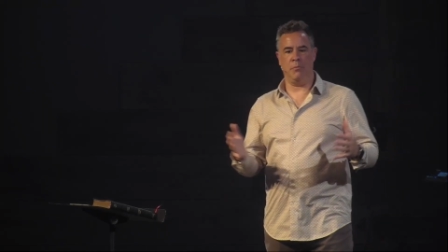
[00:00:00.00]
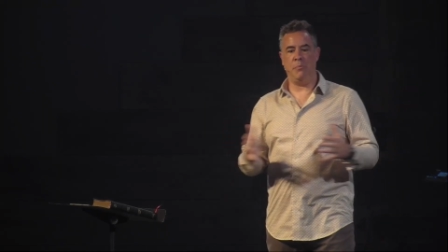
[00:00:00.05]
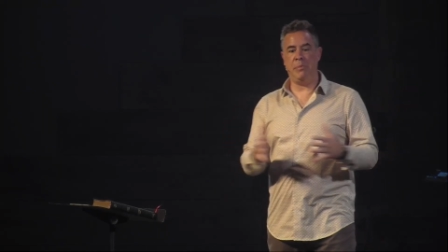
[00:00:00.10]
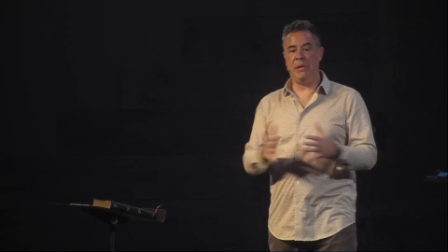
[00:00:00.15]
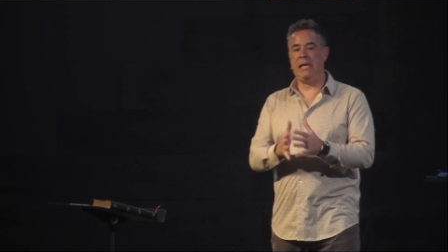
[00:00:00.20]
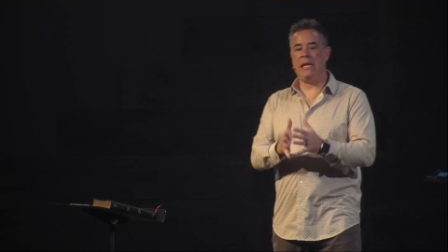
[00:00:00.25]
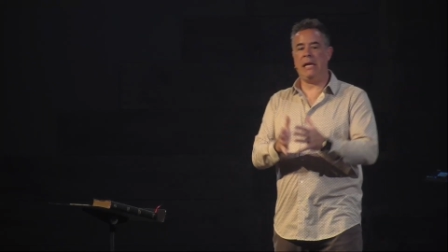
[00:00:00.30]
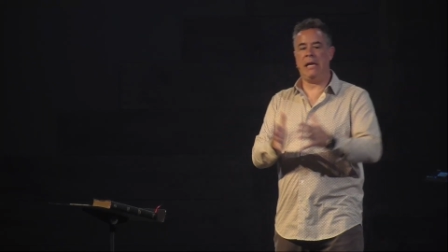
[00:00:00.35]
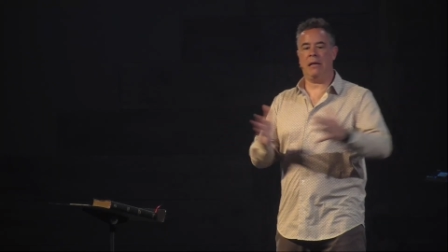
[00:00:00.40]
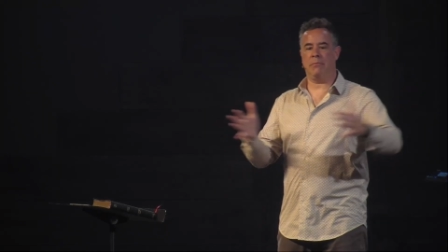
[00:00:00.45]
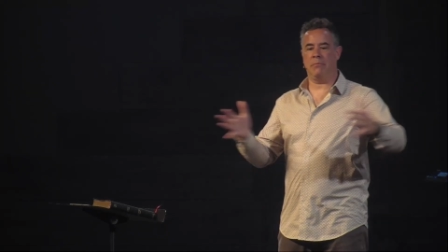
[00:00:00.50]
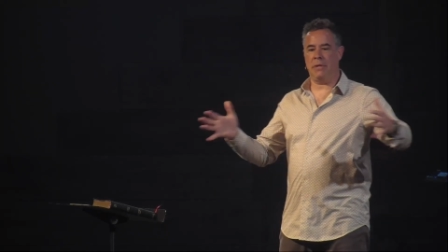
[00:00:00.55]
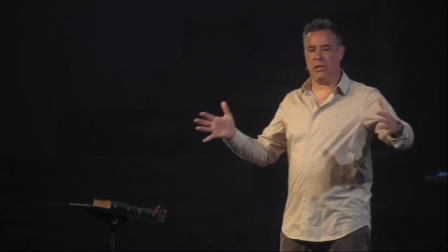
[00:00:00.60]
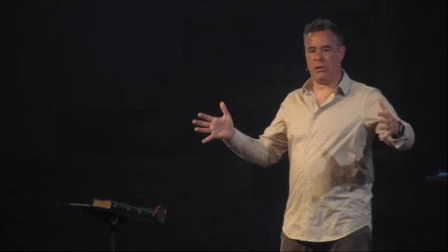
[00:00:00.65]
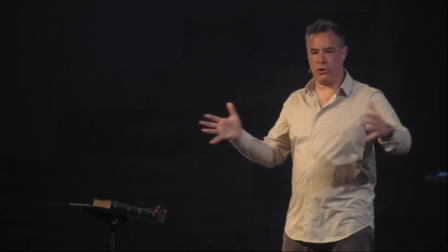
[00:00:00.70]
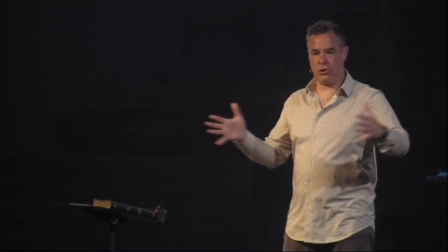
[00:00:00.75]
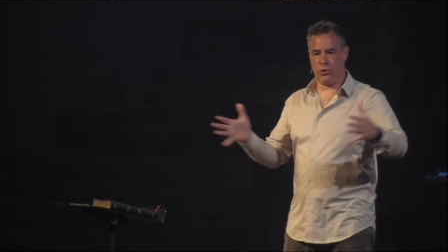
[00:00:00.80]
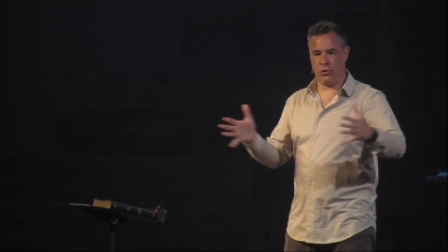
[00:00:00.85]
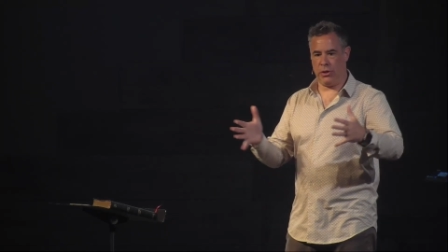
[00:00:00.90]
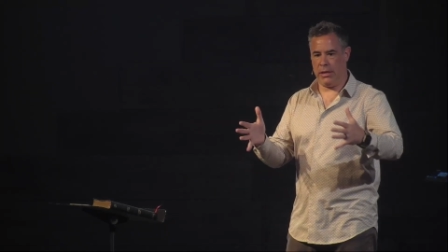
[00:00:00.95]
being
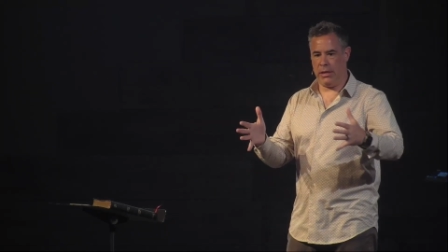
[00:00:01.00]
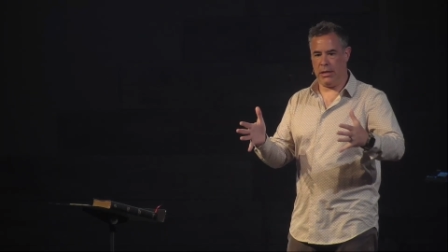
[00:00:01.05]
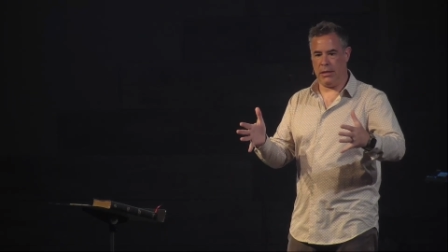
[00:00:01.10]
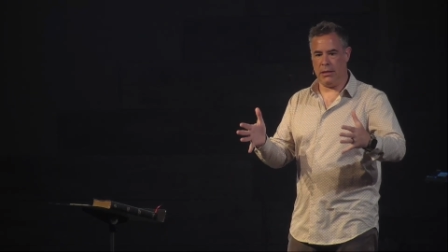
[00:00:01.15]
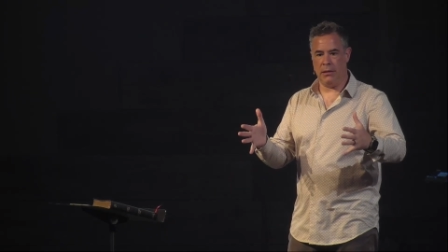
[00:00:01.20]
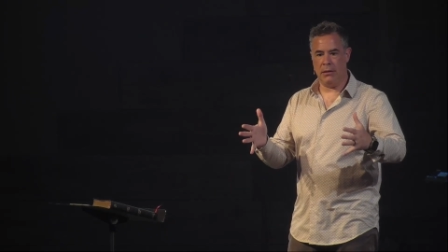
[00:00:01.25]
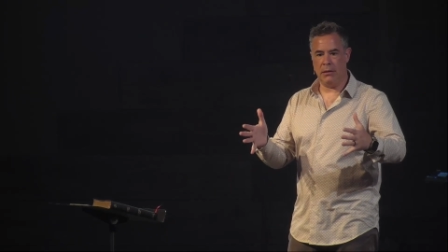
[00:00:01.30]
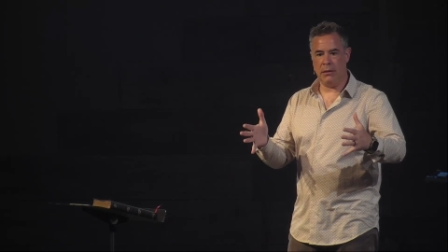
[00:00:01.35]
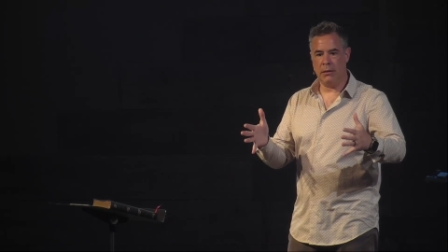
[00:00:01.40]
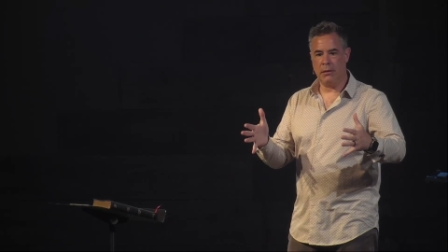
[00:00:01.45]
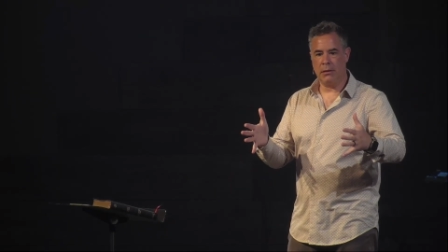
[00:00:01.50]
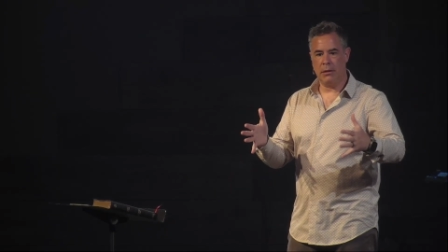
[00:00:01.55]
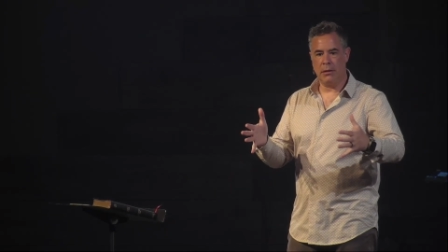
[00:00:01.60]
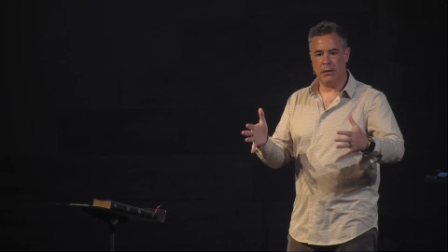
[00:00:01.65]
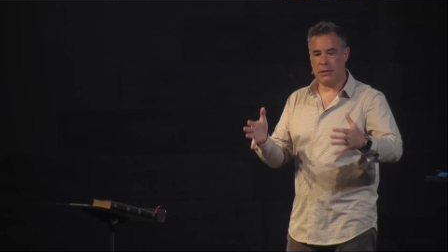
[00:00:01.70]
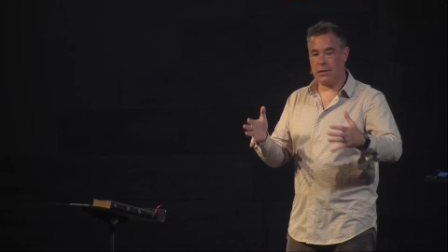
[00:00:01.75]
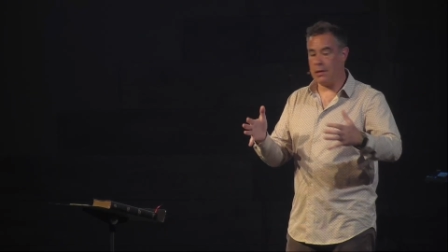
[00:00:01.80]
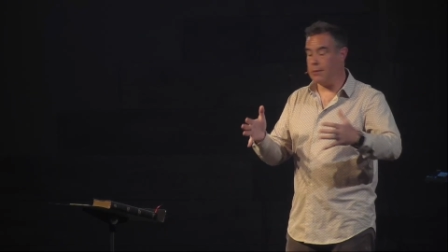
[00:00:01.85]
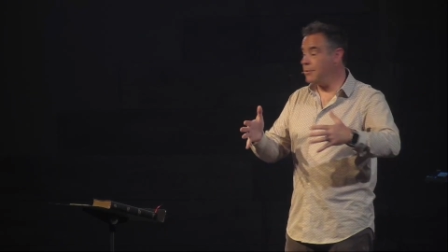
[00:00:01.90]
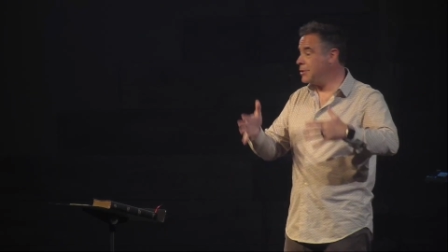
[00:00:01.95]
mistreated,
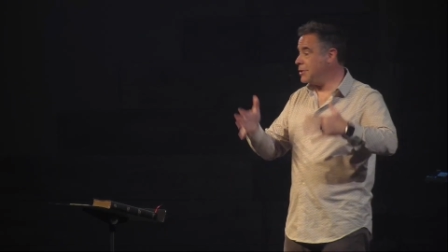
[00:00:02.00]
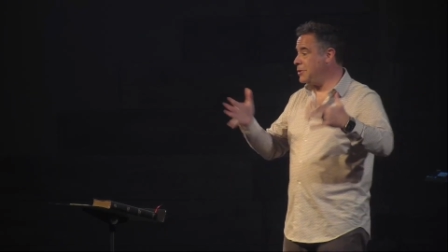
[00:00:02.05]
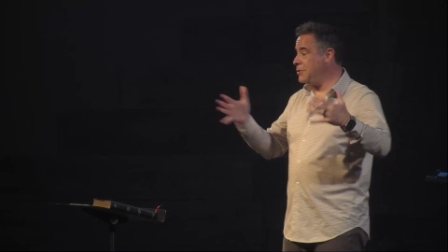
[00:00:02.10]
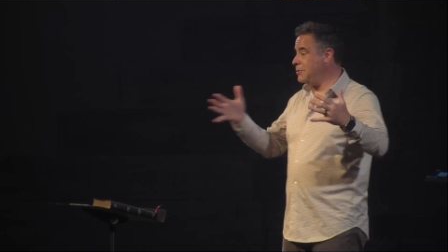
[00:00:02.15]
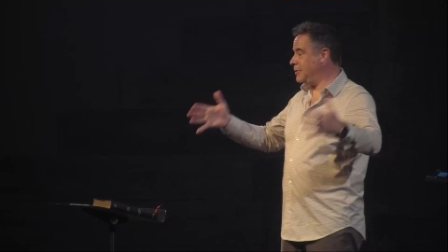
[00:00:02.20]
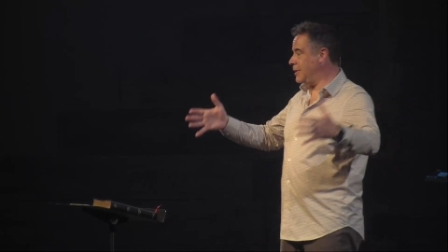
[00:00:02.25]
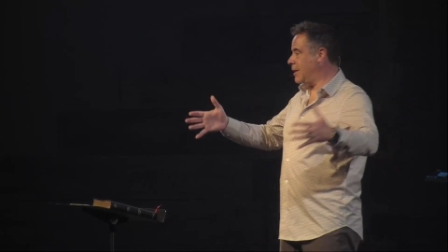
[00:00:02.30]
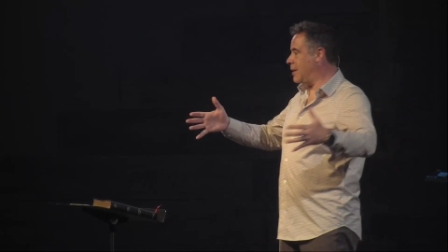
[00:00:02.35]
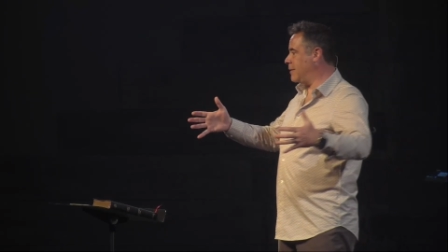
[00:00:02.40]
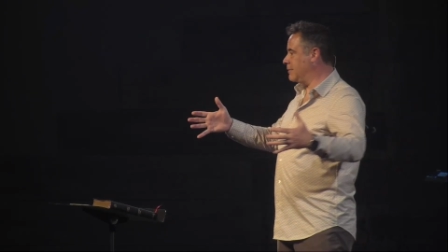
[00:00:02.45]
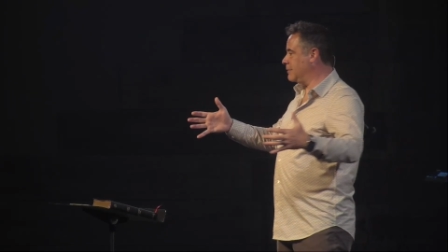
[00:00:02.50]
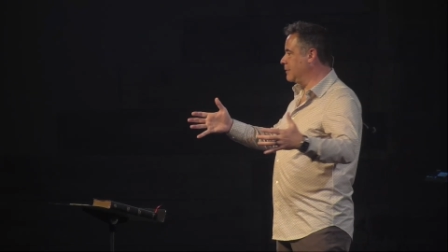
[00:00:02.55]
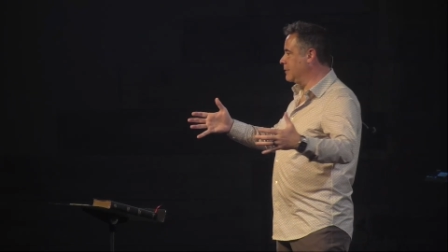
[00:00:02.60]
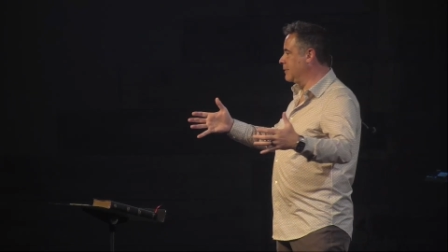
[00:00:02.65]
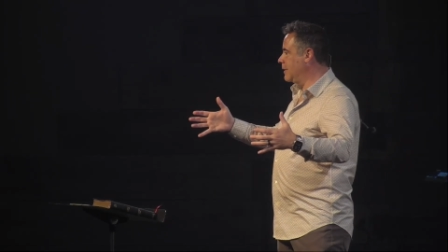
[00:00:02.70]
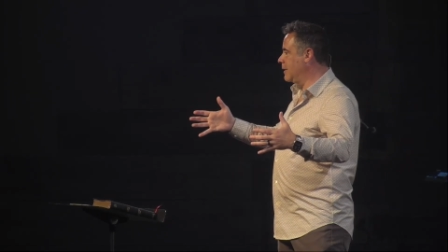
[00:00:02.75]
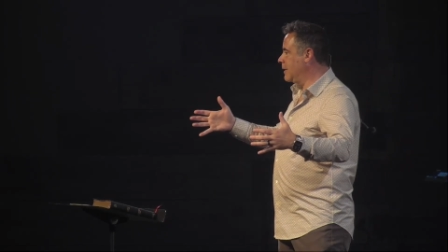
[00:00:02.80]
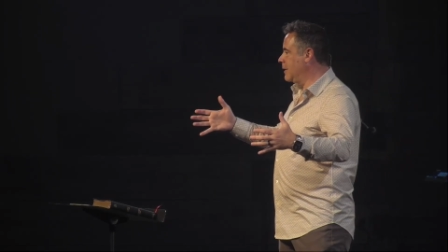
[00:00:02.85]
someone that you love,